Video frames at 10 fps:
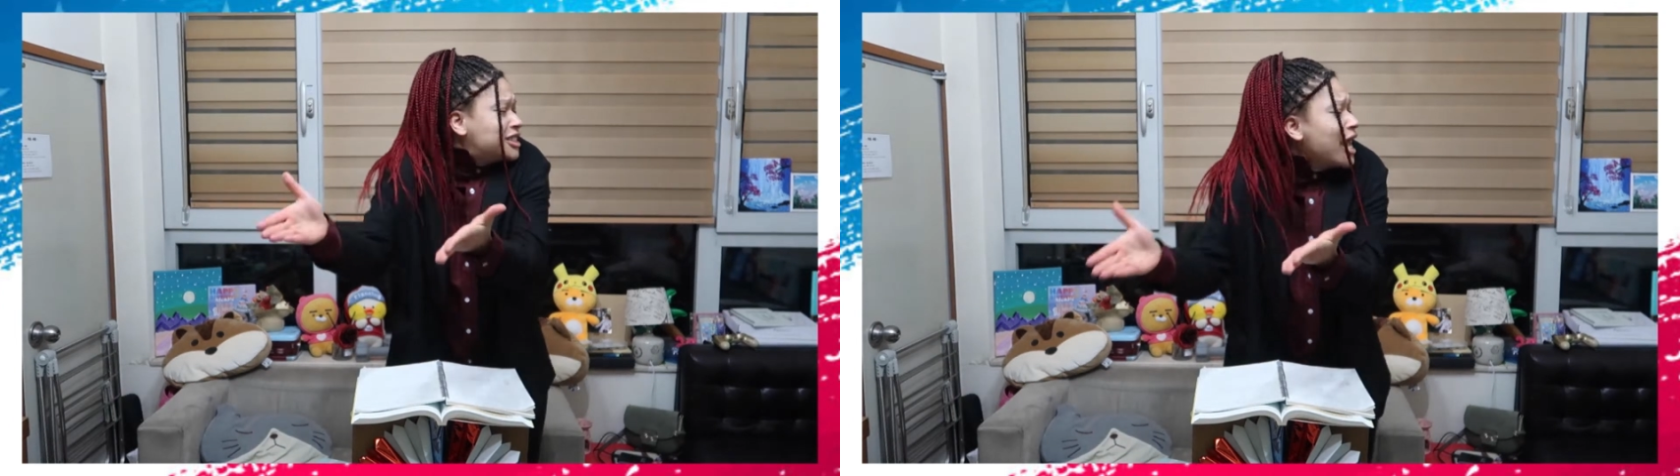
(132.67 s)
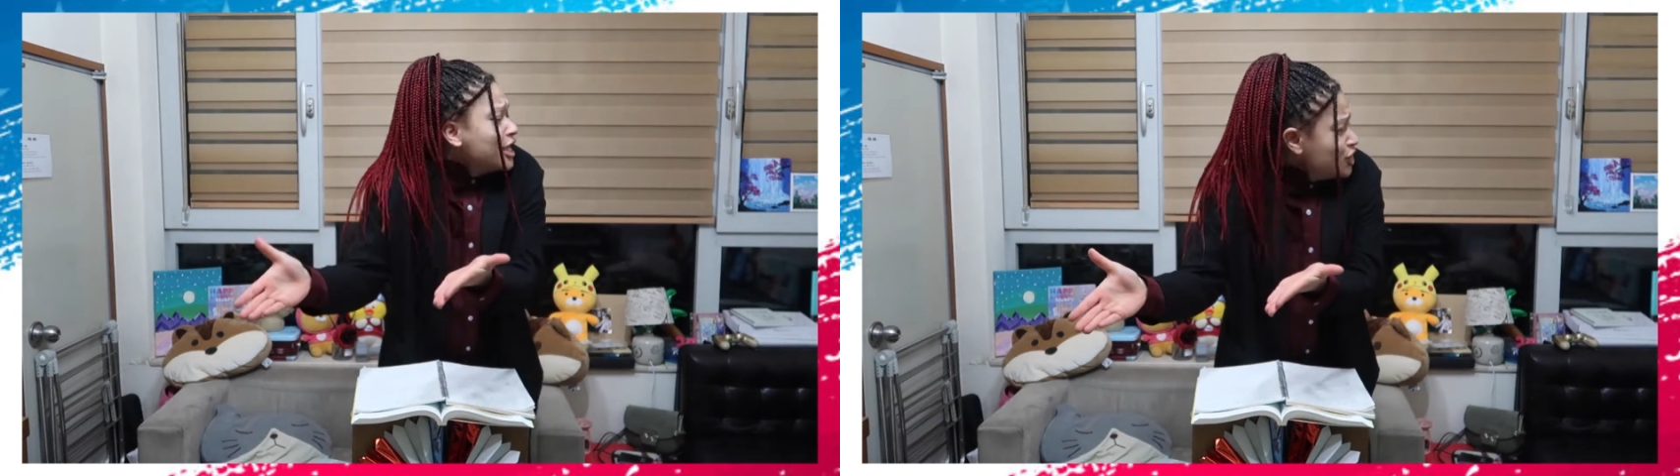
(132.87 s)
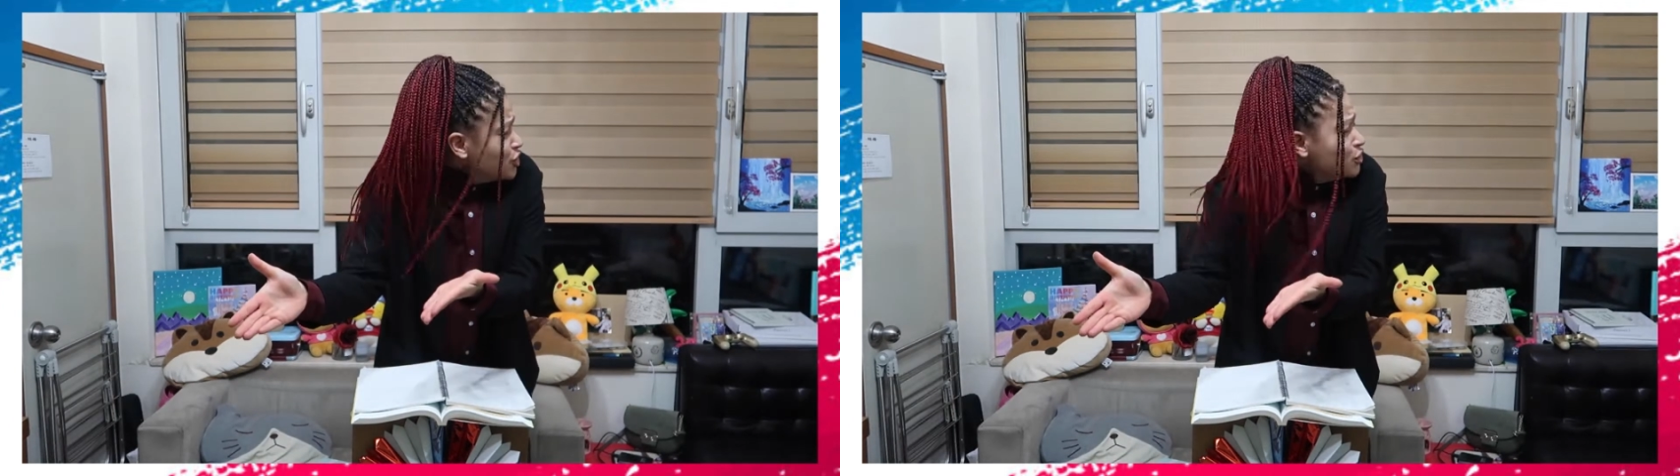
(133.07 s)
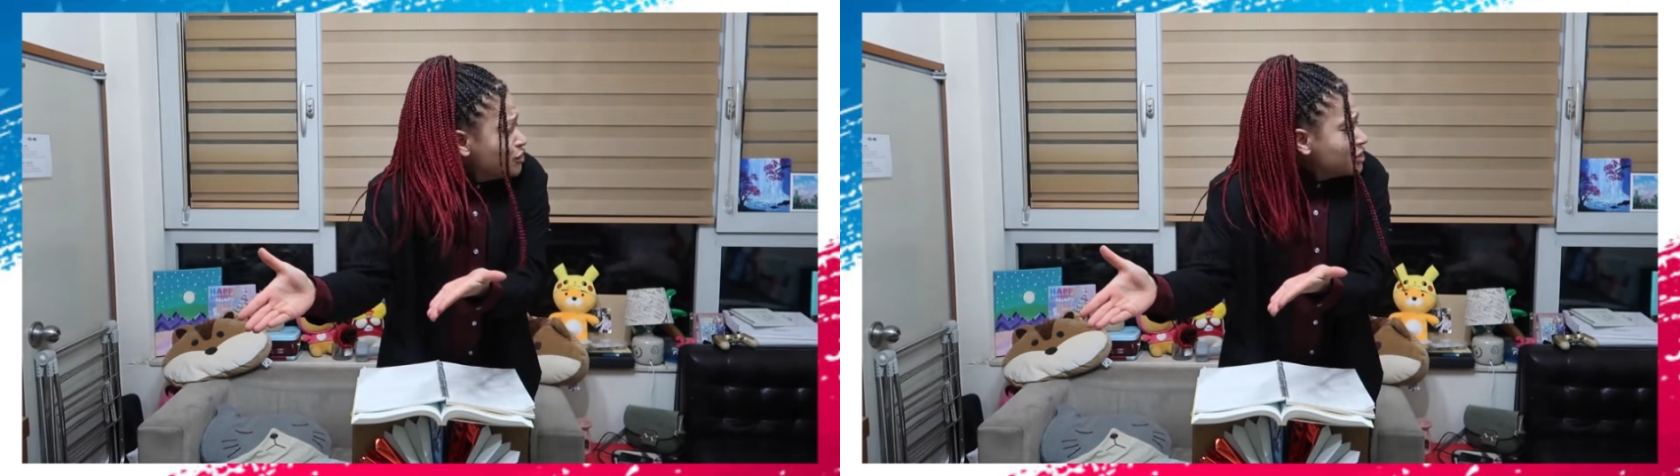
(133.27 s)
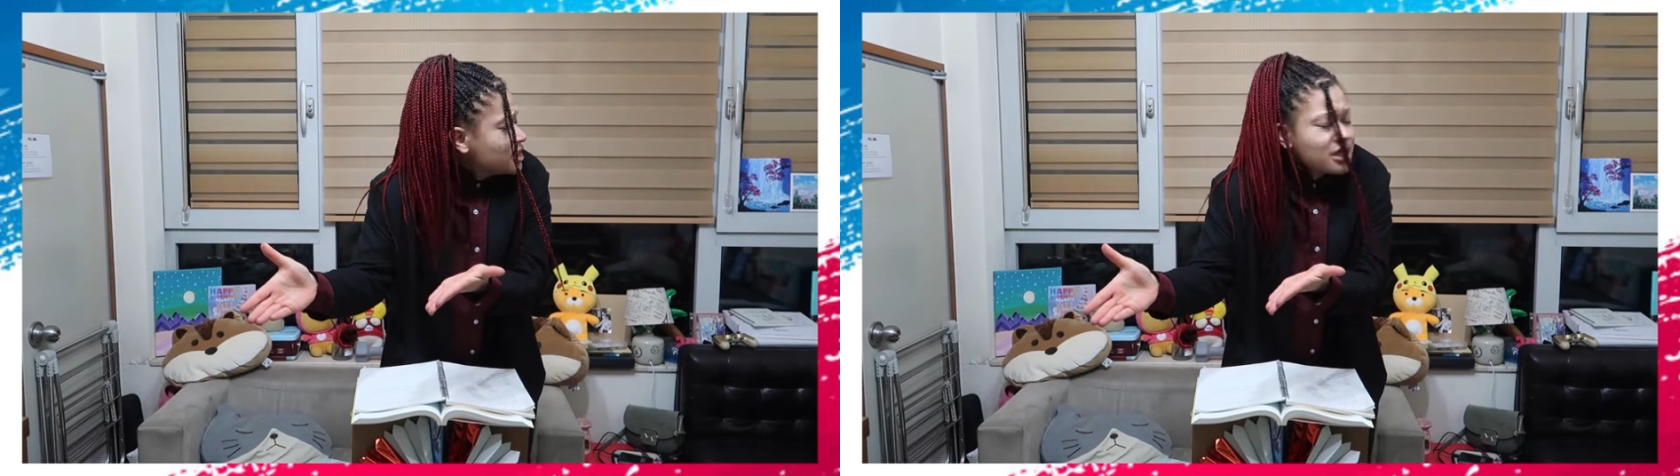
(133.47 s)
say
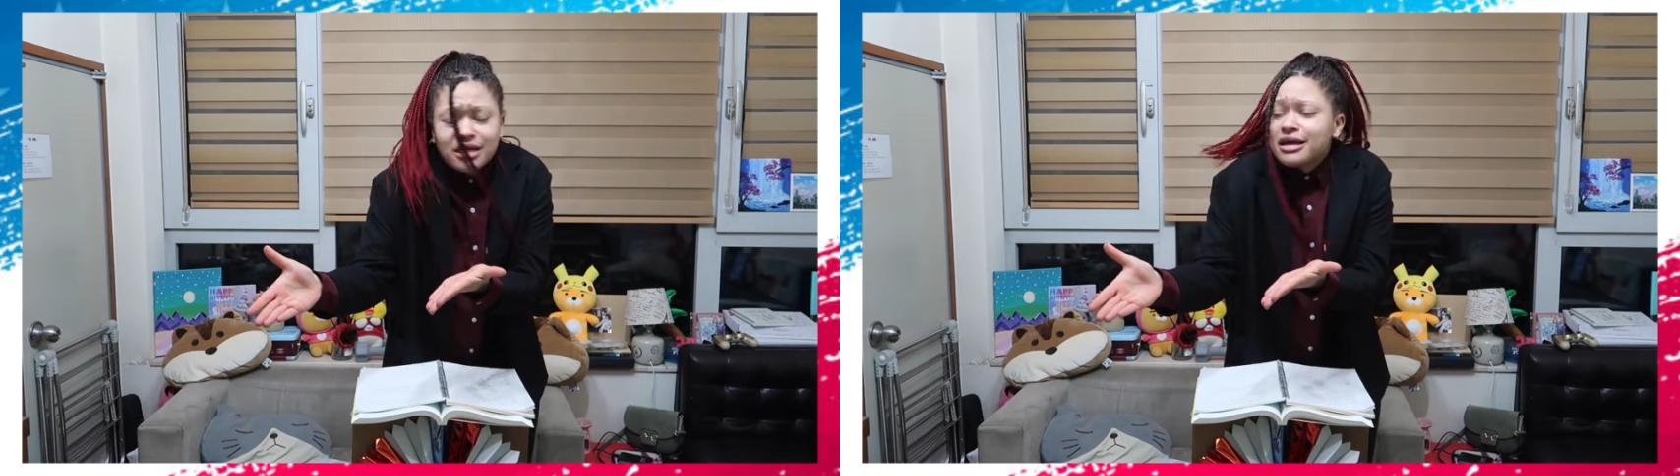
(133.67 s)
news